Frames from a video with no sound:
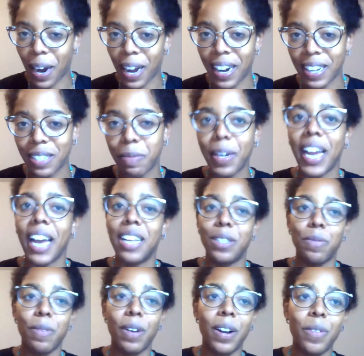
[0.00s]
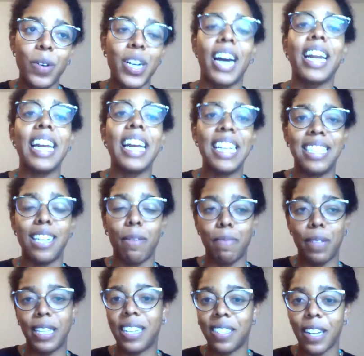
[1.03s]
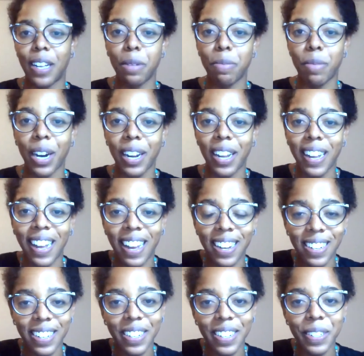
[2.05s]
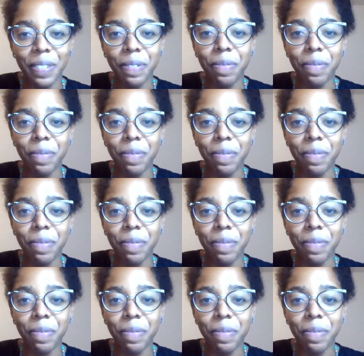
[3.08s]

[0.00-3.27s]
product because we're not in something that's on the market yet.